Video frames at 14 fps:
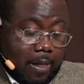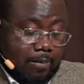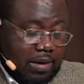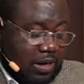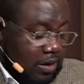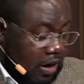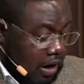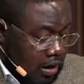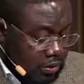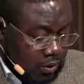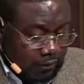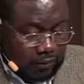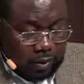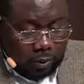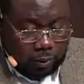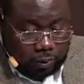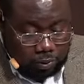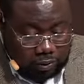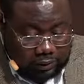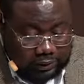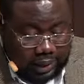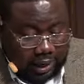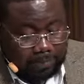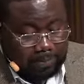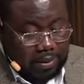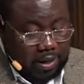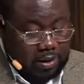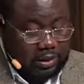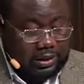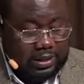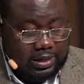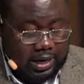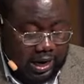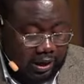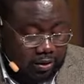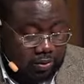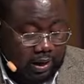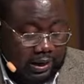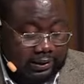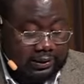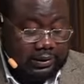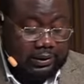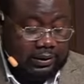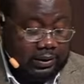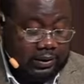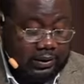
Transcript: Because of those who sat, Peter denied Christ.